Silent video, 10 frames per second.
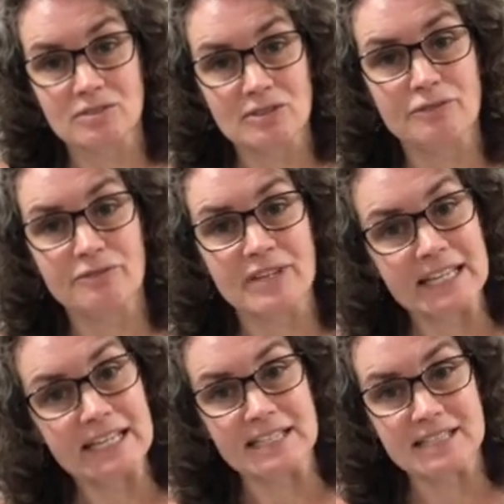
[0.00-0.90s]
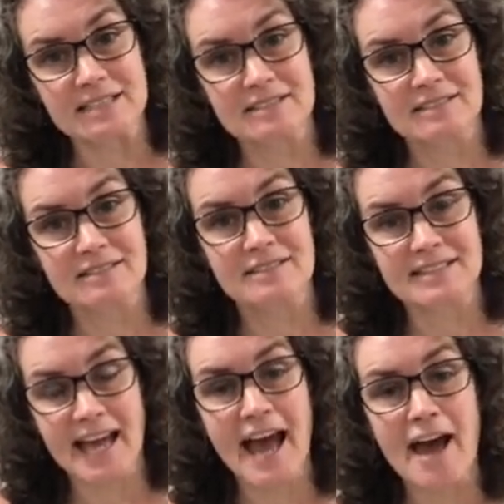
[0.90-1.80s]
to eat,
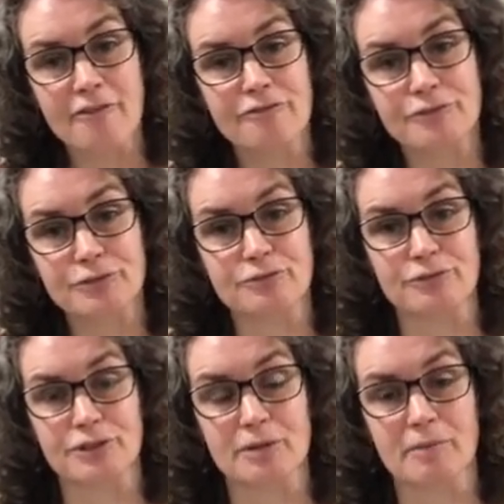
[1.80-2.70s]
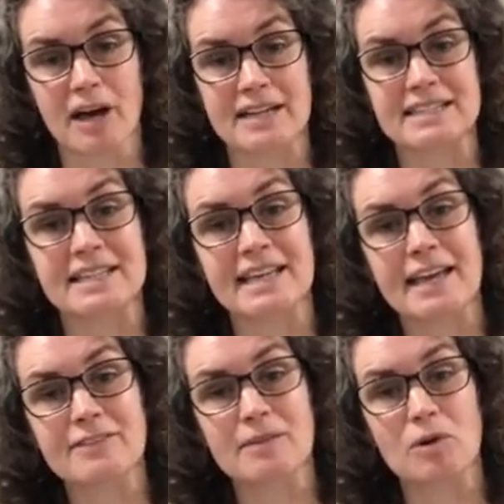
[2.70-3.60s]
to have food for their bodies. He
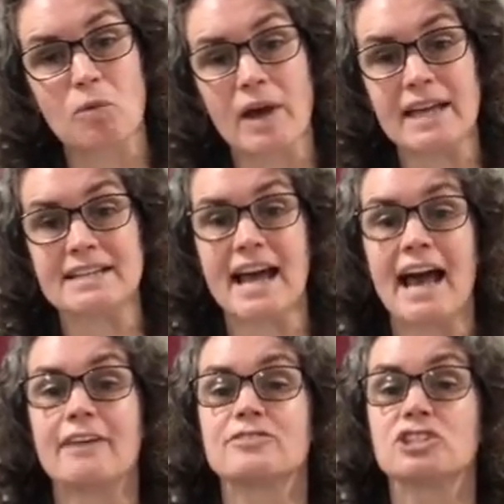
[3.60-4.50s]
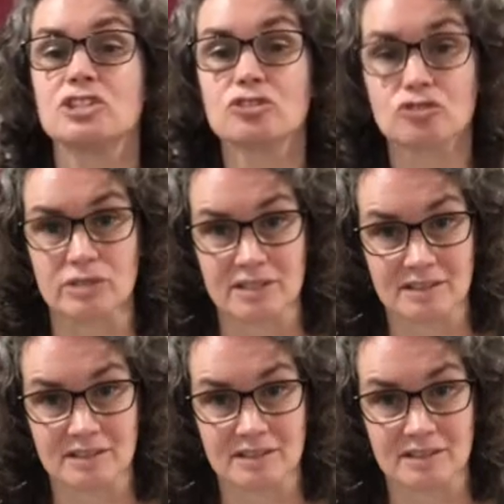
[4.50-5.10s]
gave them a way to have children